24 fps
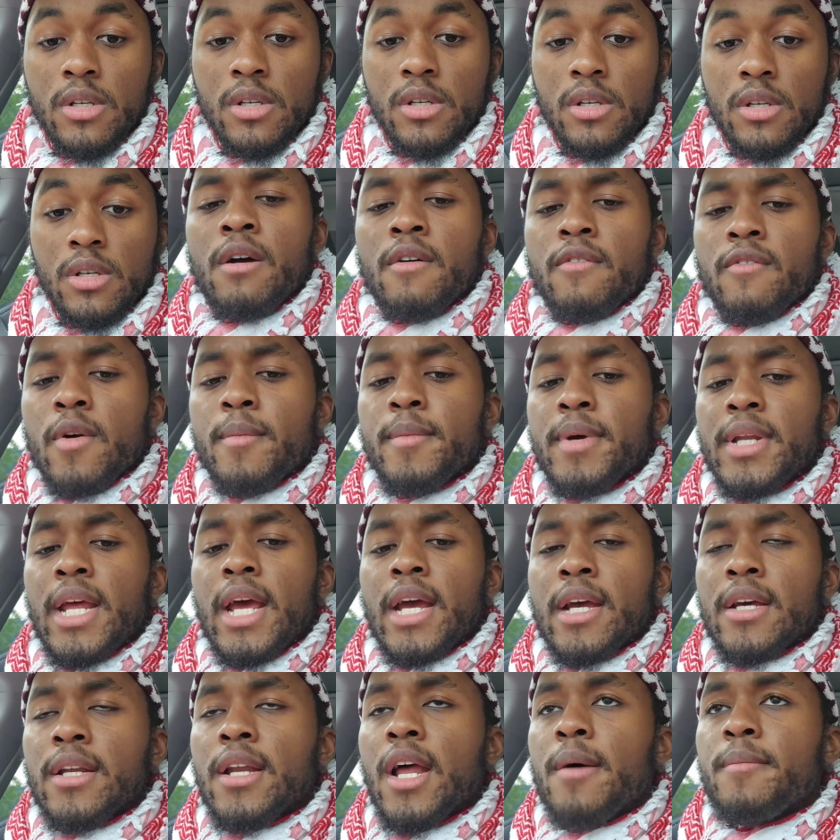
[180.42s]
From an
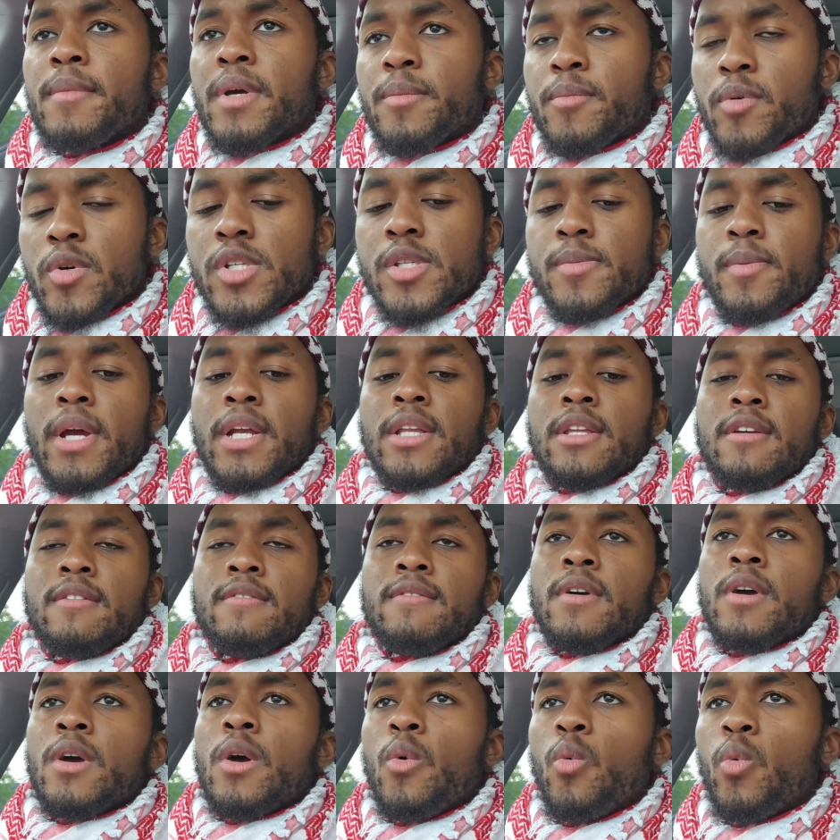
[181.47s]
economic perspective,
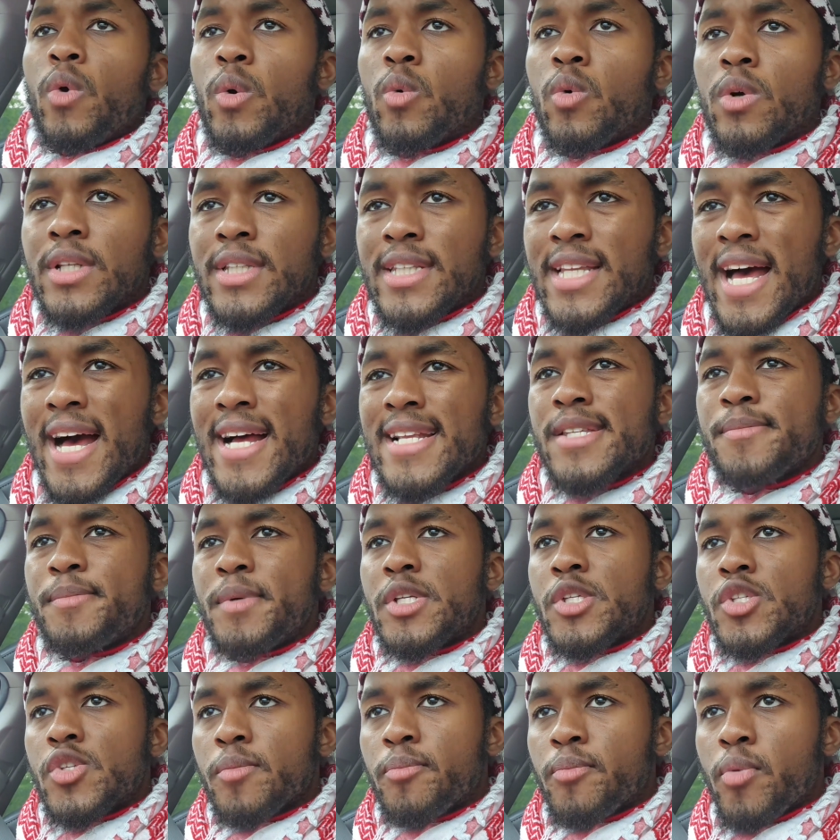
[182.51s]
we will not be
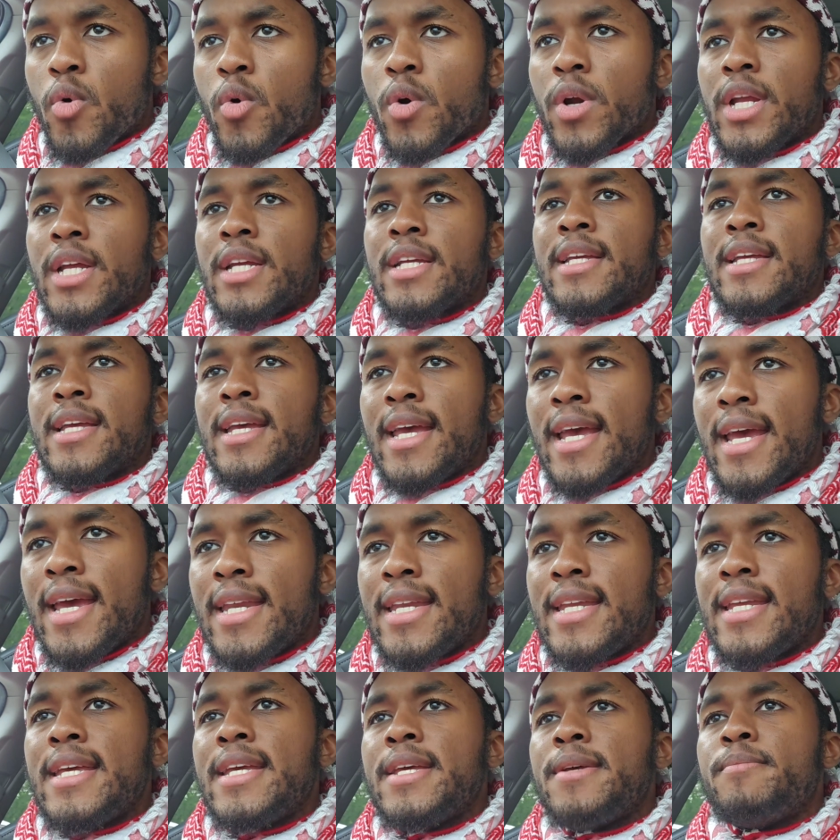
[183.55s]
supporting
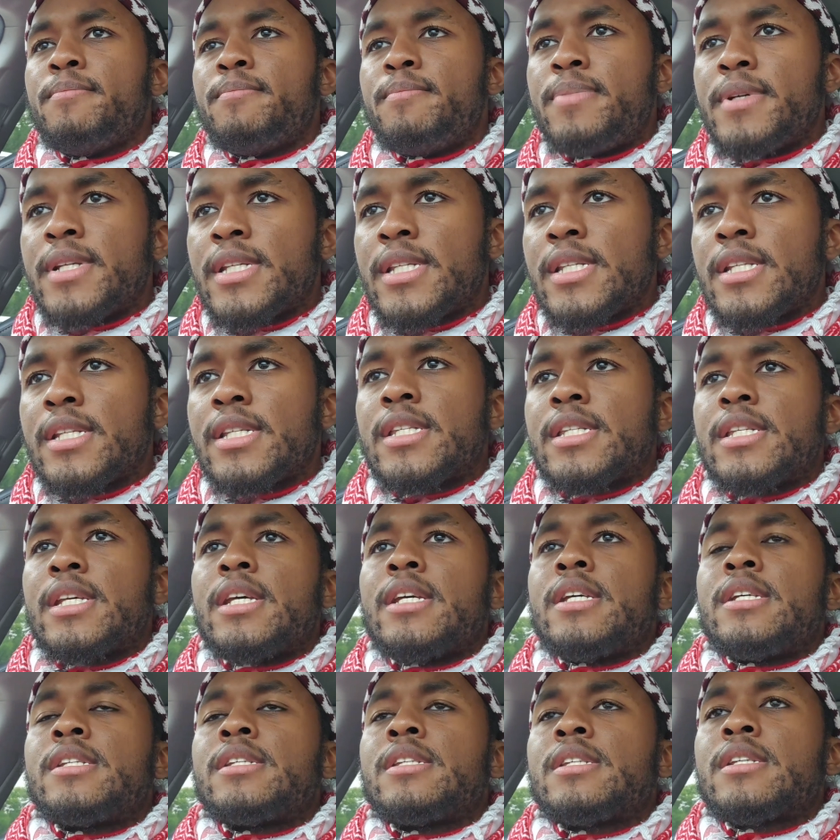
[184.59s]
any
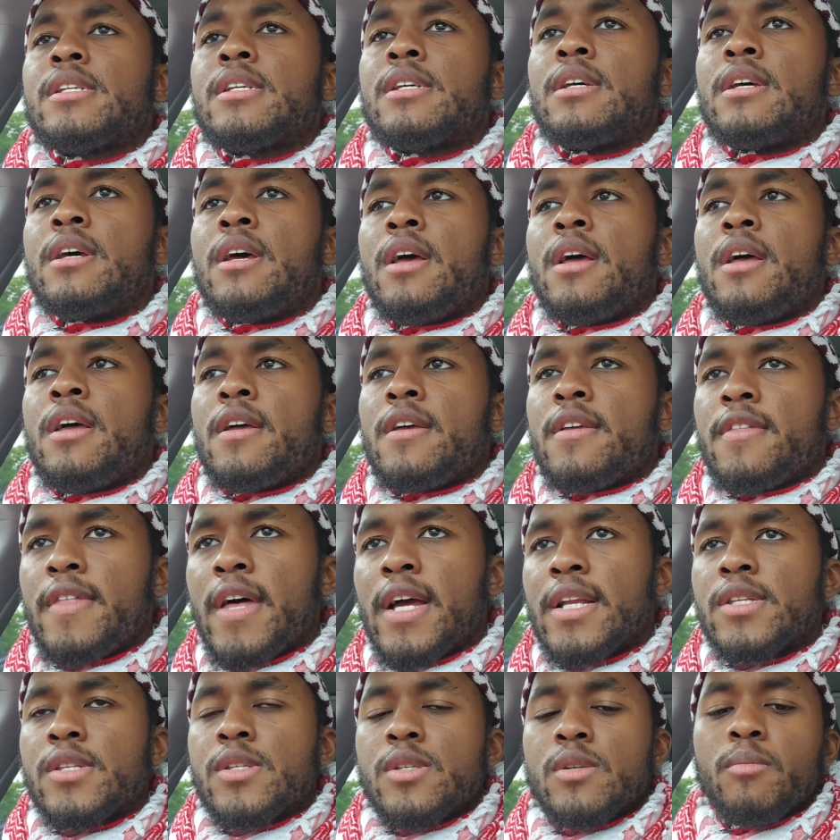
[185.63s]
businesses
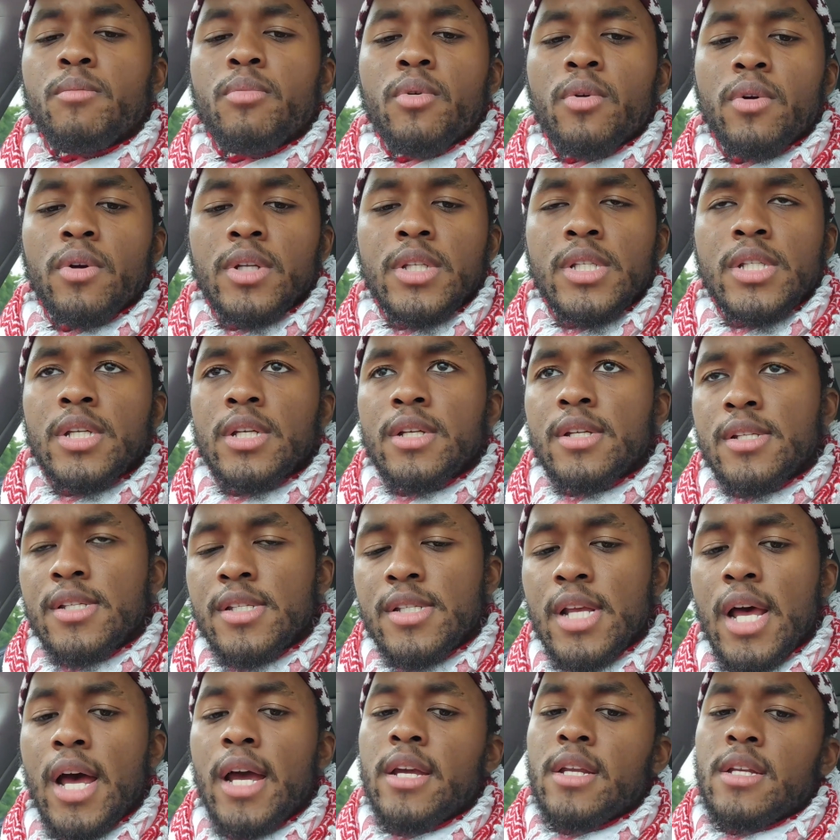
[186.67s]
that support
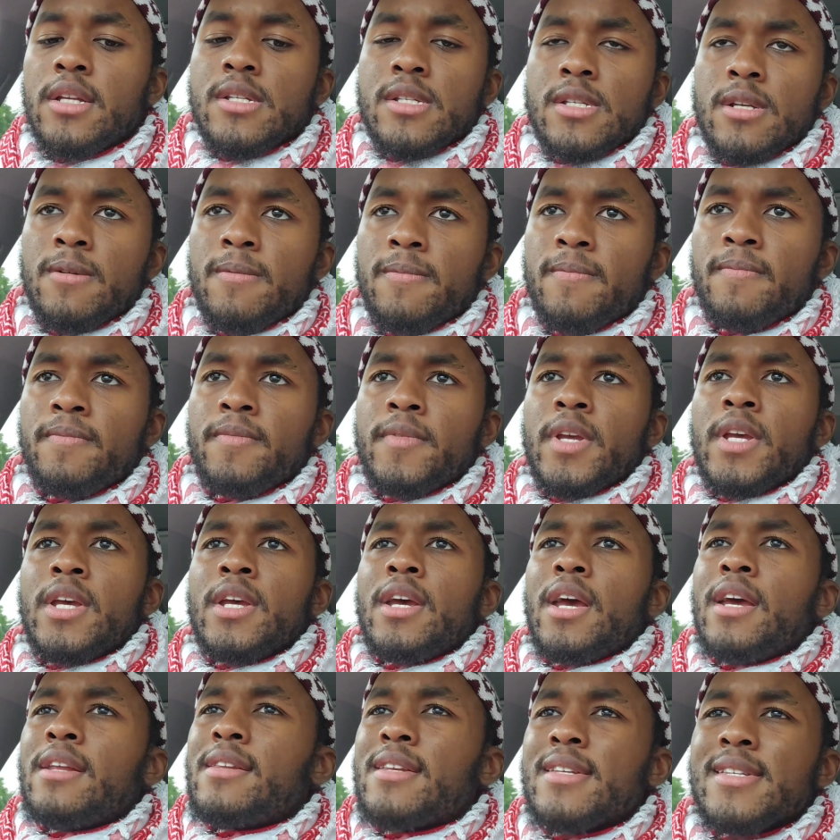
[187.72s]
Zionism.
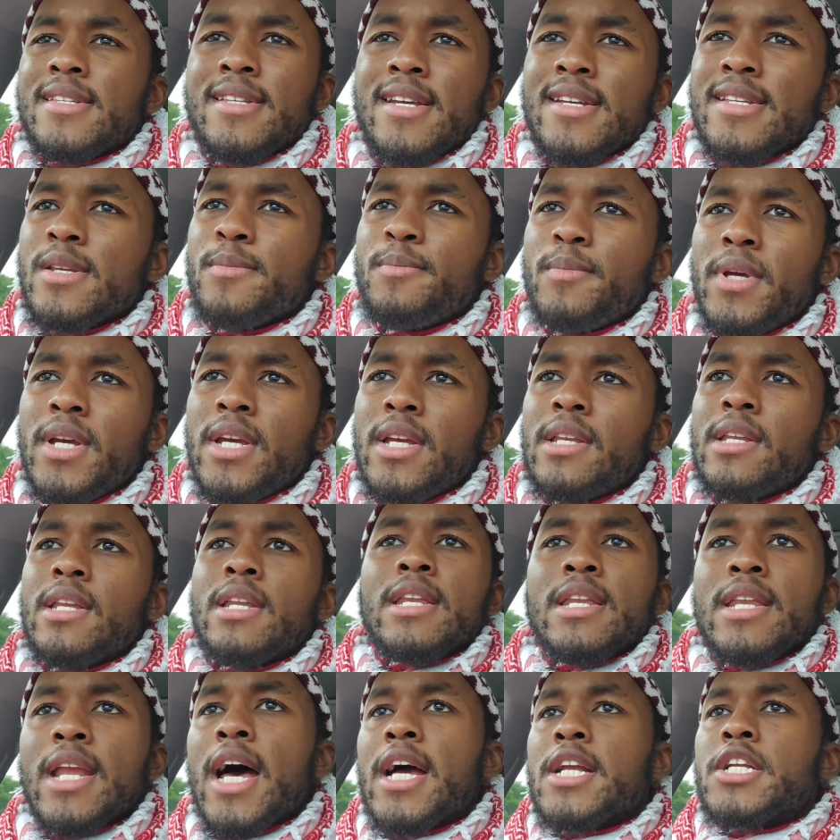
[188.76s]
And this doesn't mean
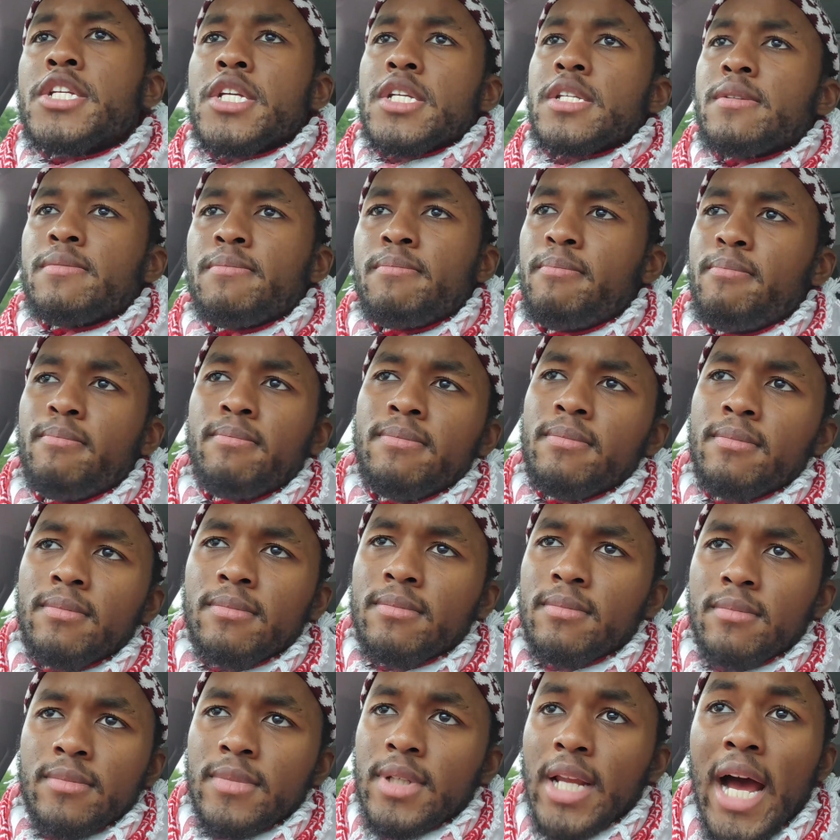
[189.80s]

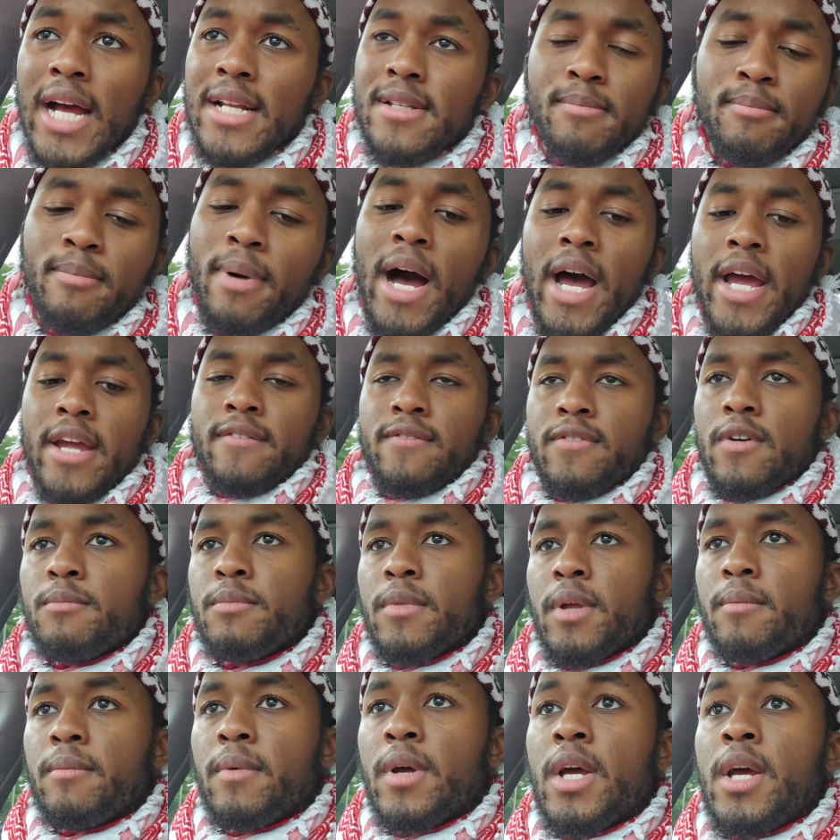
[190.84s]
not buying from
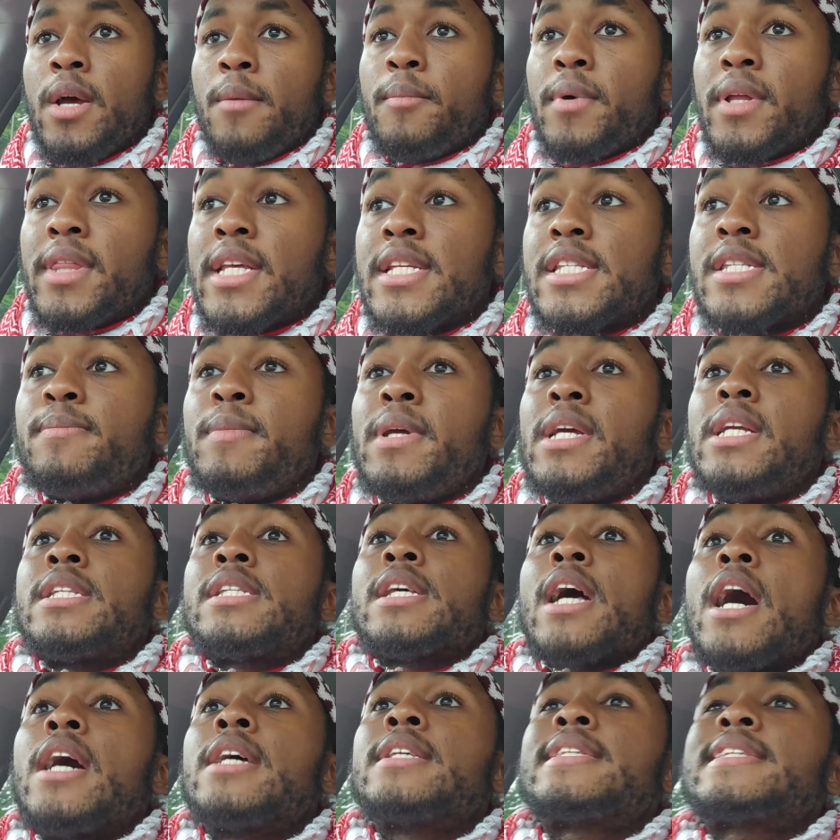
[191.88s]
them, but this means
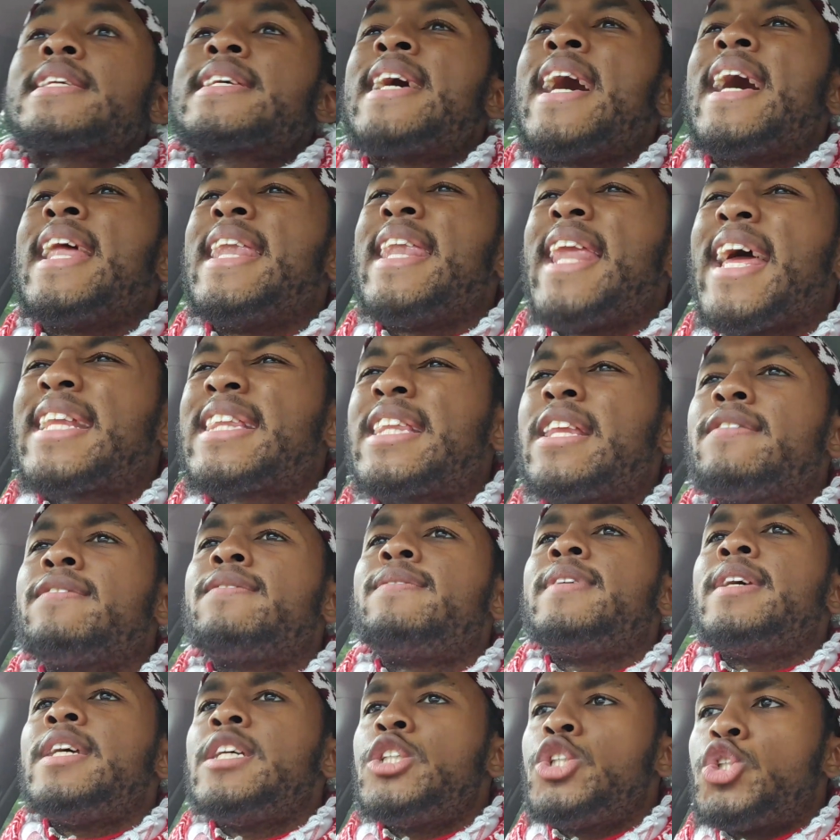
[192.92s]
us
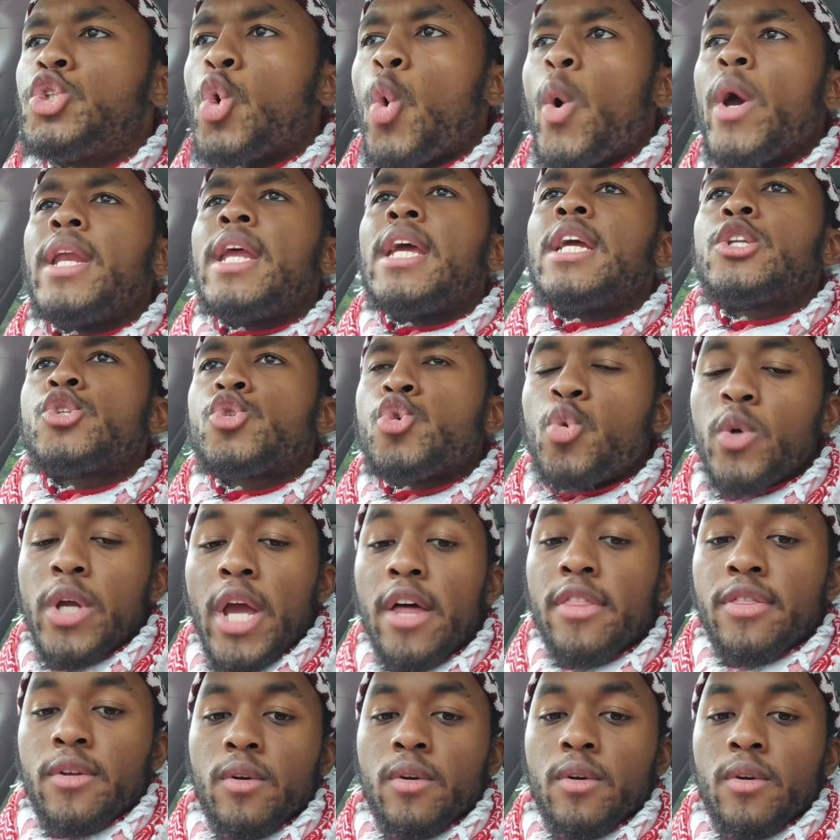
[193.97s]
collectively joining together